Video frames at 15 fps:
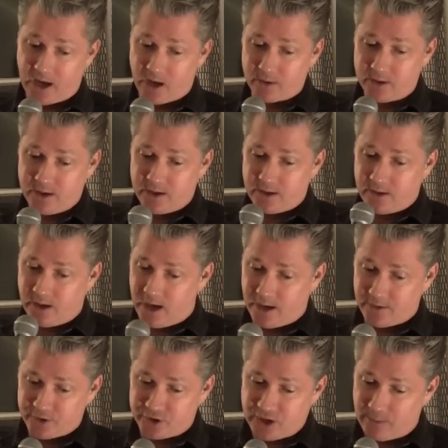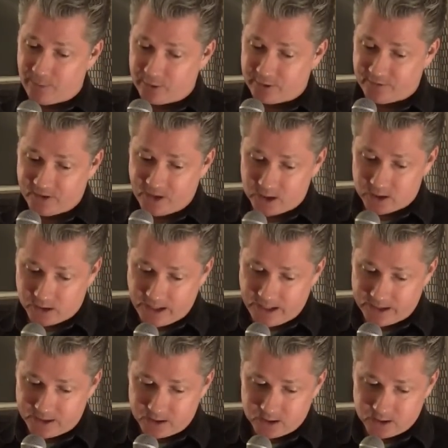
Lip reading: out. The Shepherd and the Knucklehead.